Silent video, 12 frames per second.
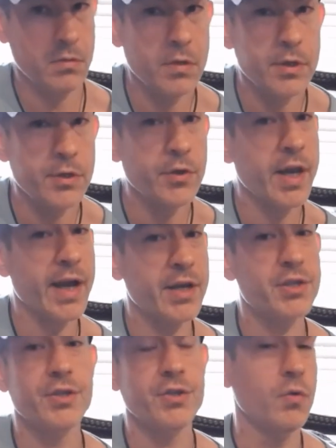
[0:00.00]
you can
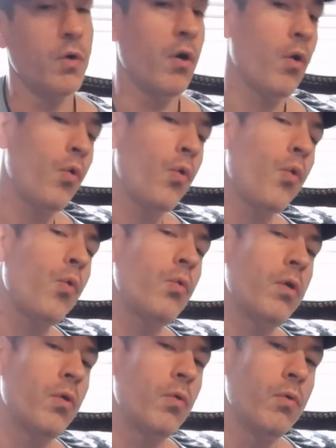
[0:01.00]
actually do a
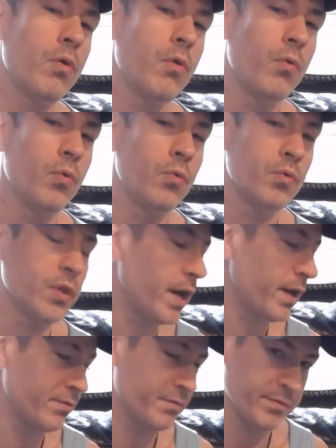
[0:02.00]
whole
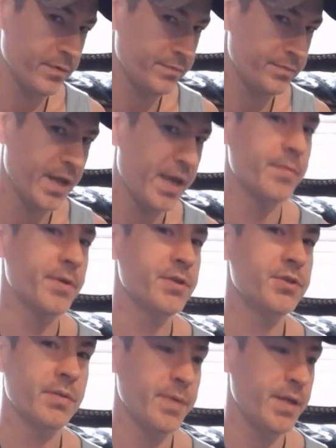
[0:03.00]
lot of
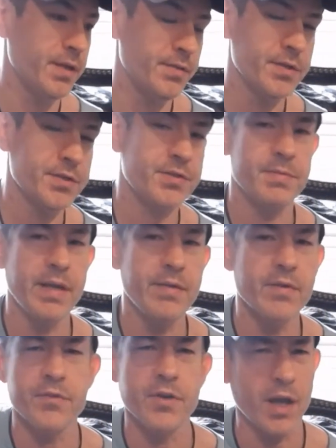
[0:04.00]
damage. I mean, in this, even
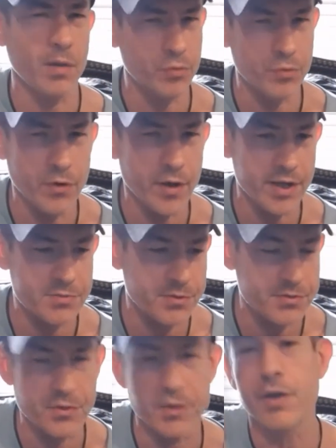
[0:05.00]
if you're not a bluegrass
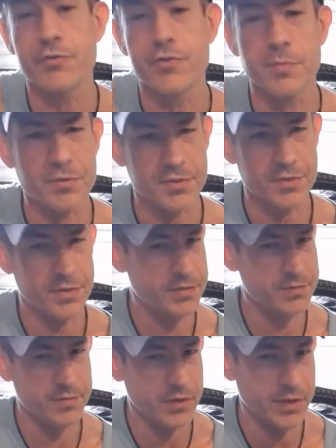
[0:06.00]
person or a country person, this
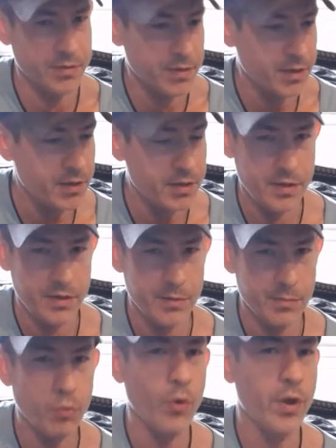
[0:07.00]
is very
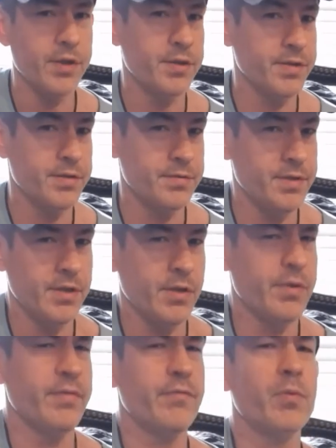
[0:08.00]
poignant.
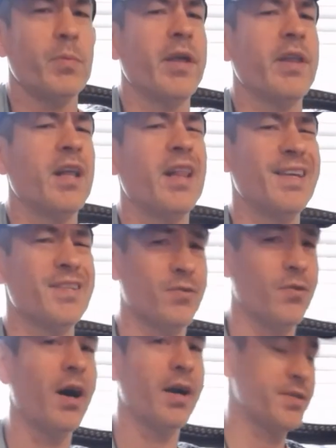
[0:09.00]
Even if you're playing like classic
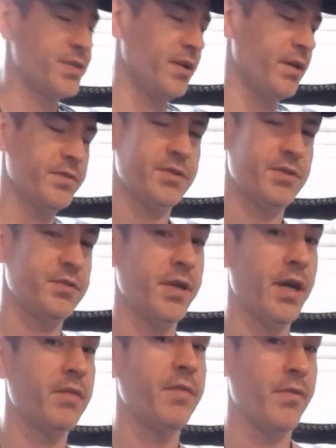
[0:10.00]
rock and stuff, it's just you
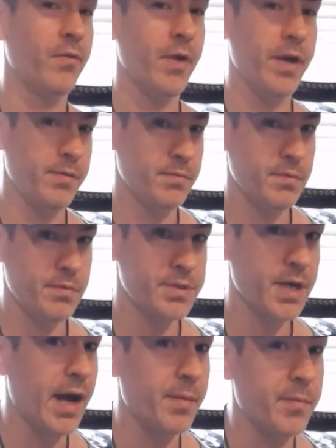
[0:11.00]
got to find the right
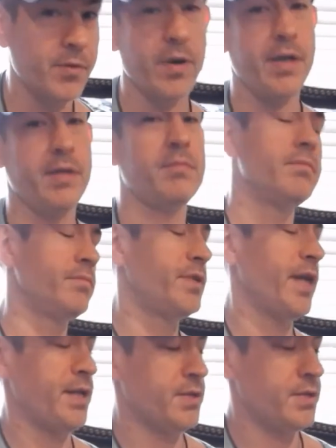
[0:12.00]
time and the right
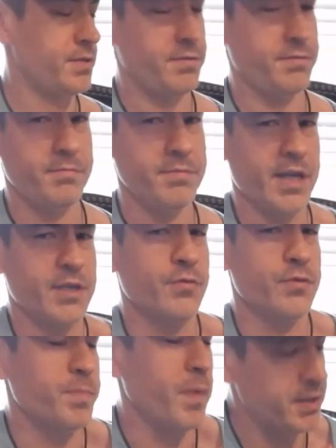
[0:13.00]
tasteful spot to